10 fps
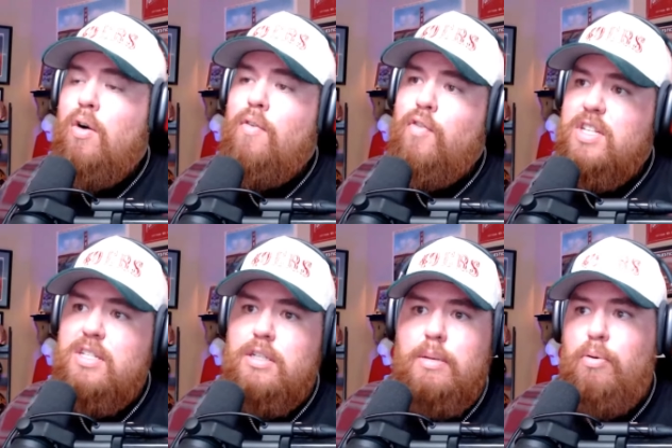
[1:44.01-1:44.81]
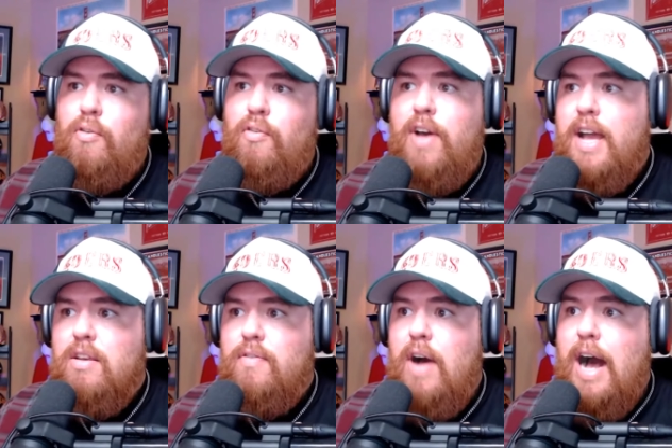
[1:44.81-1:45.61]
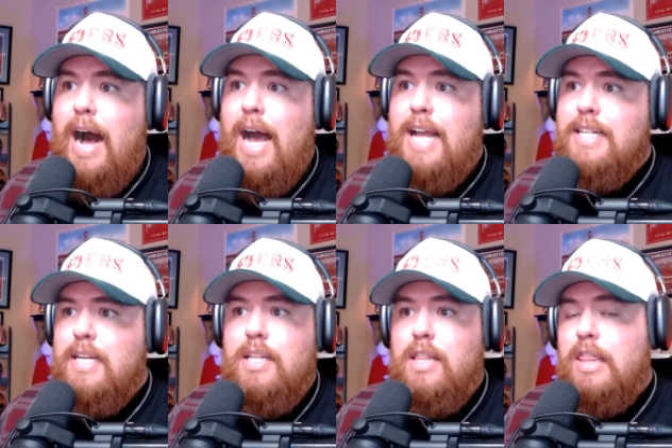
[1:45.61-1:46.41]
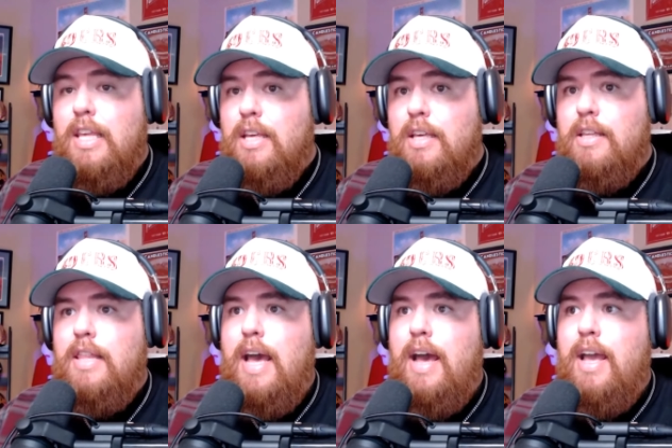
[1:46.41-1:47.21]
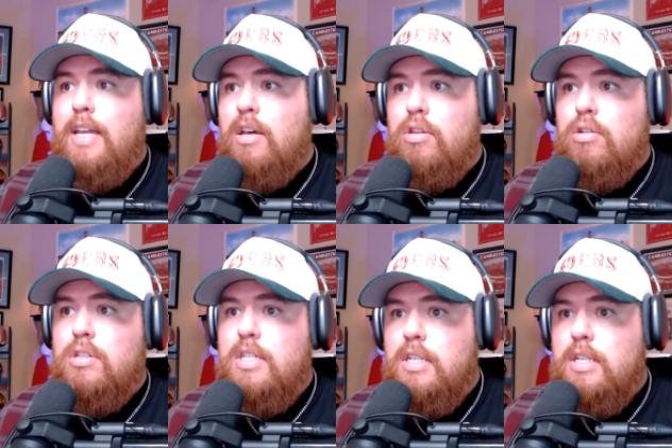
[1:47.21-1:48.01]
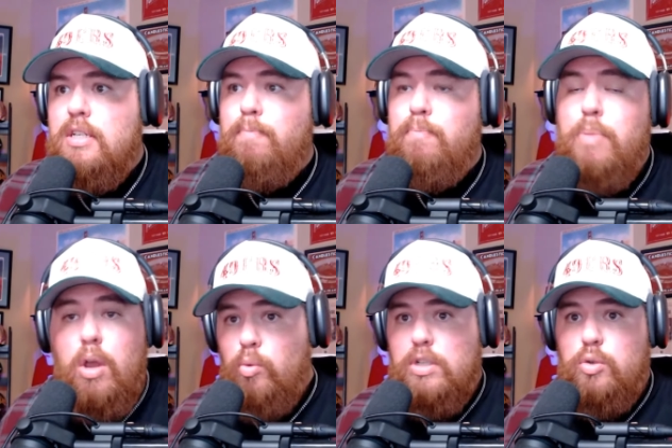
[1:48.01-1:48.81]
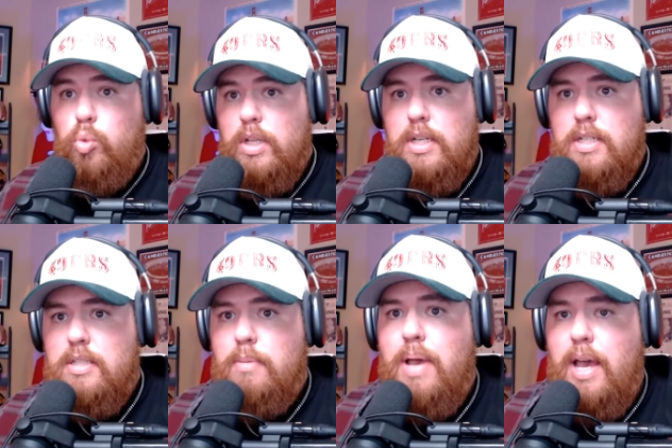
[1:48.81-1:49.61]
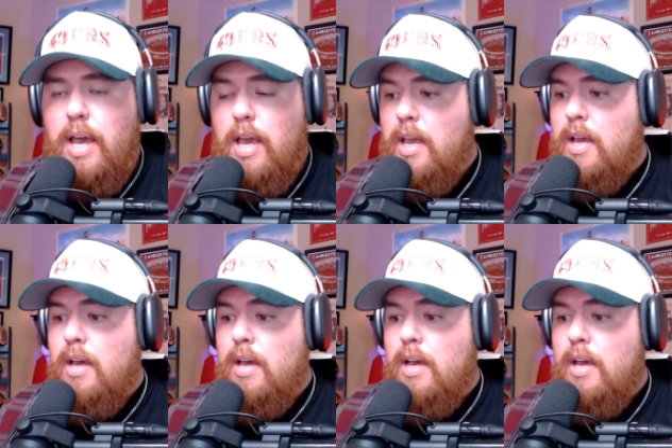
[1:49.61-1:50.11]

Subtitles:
for the simple fact of I didn't think that another team was willing to pay